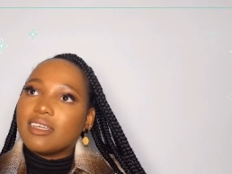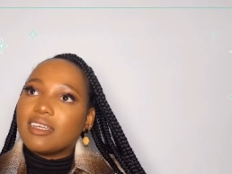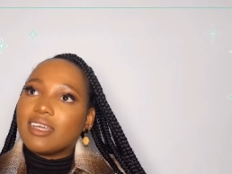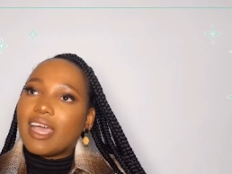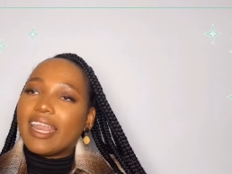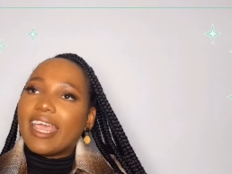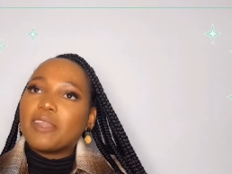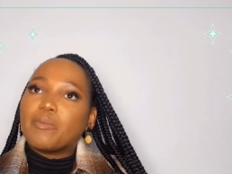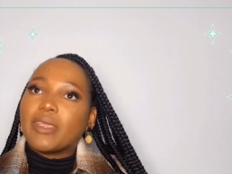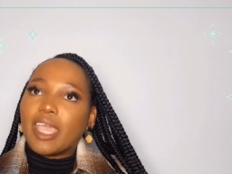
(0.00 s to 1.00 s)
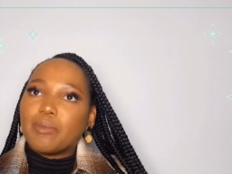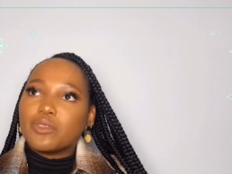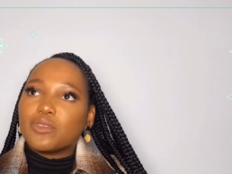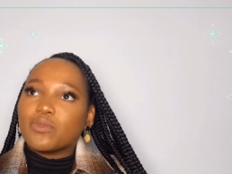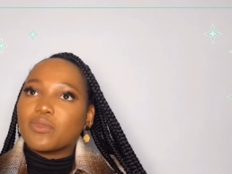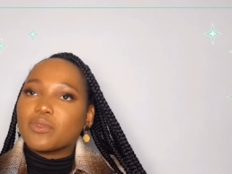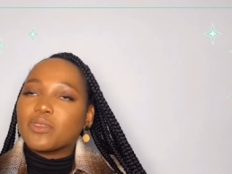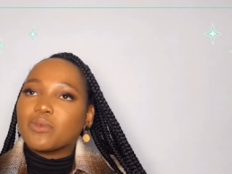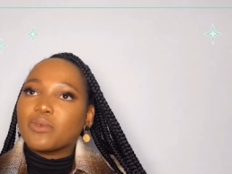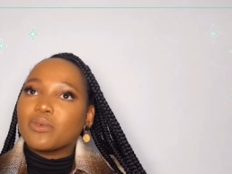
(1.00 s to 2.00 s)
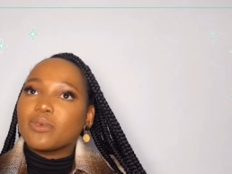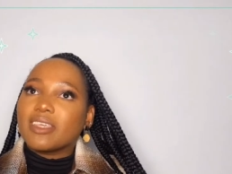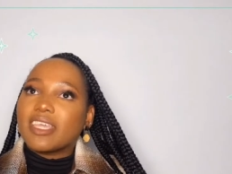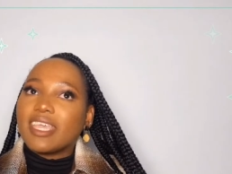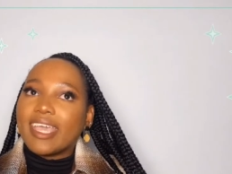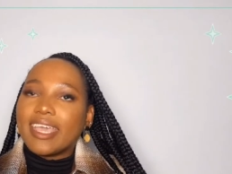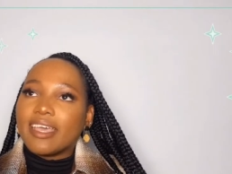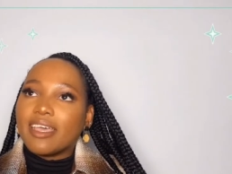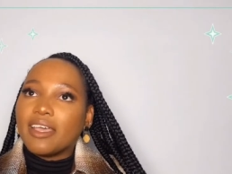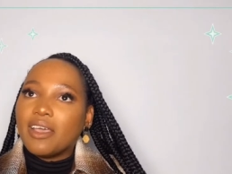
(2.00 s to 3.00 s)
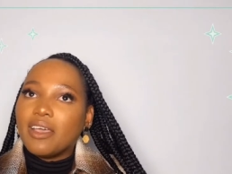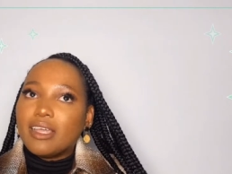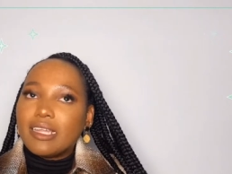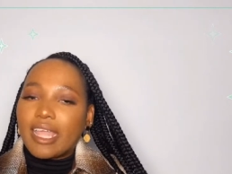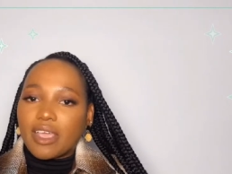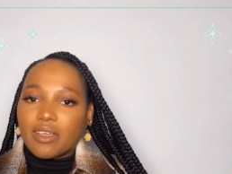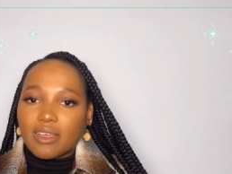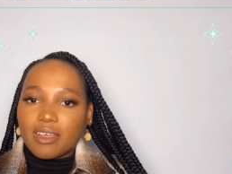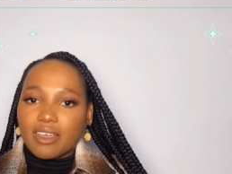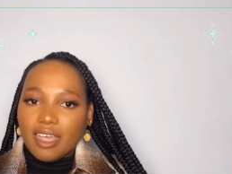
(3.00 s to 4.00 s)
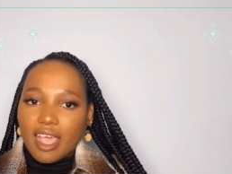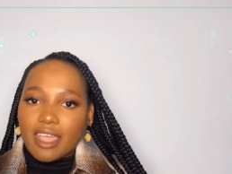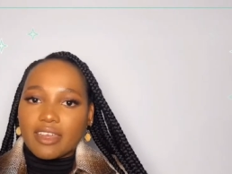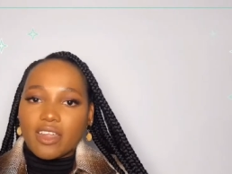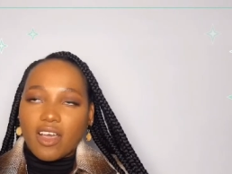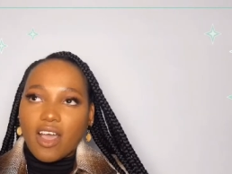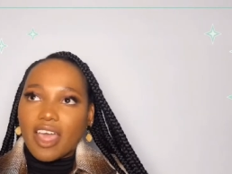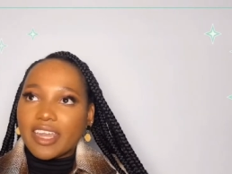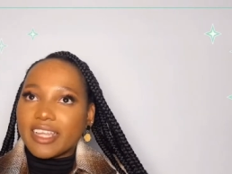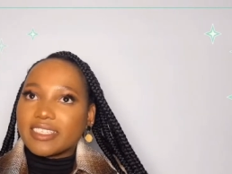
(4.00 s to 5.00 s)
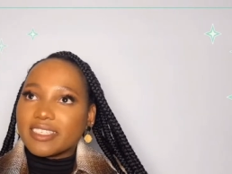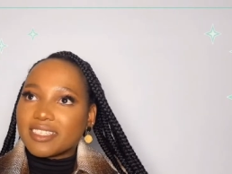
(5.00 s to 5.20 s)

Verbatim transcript: I liked being able to to hear like an honest